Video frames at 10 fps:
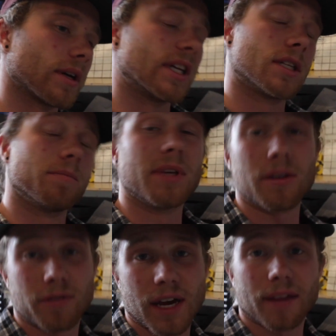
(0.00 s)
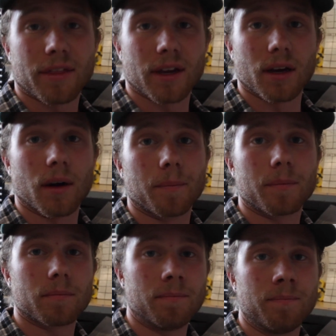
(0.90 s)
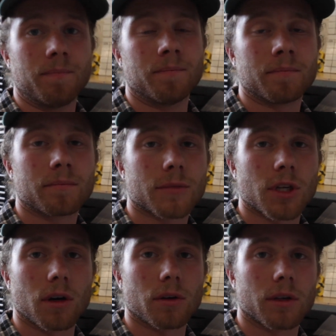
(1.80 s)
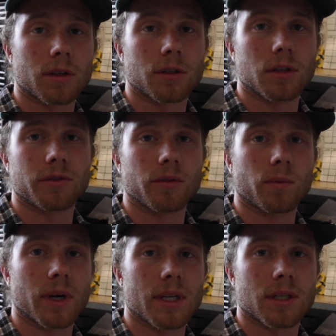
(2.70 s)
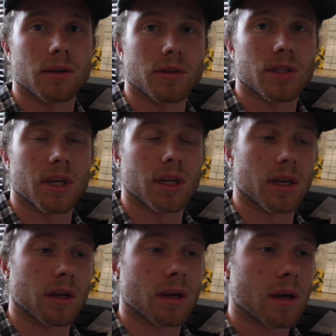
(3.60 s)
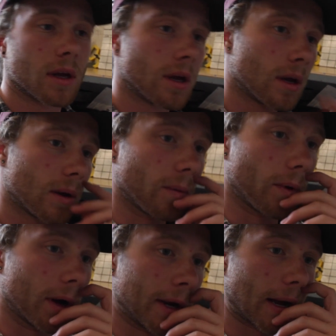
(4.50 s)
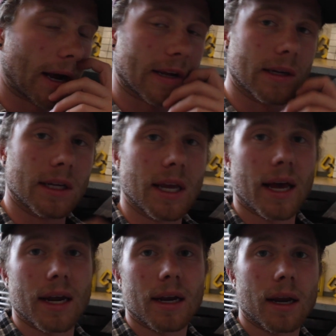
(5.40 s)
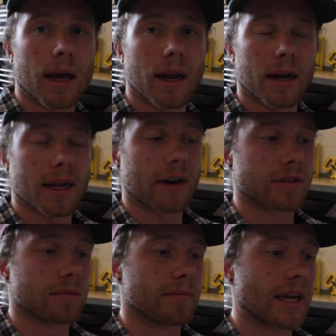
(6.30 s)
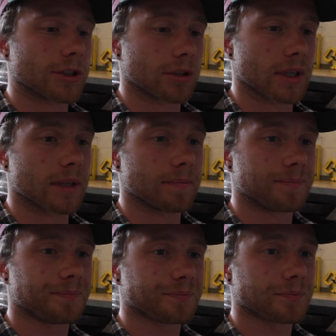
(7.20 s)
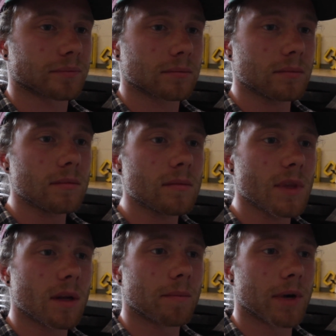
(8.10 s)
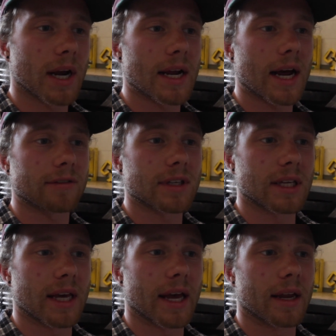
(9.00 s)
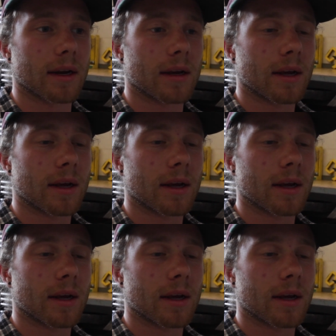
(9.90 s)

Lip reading: I need to beef that thing up. So there are two different ways that I was thinking. One, I could get, and I'd have to measure it, but I'd have to get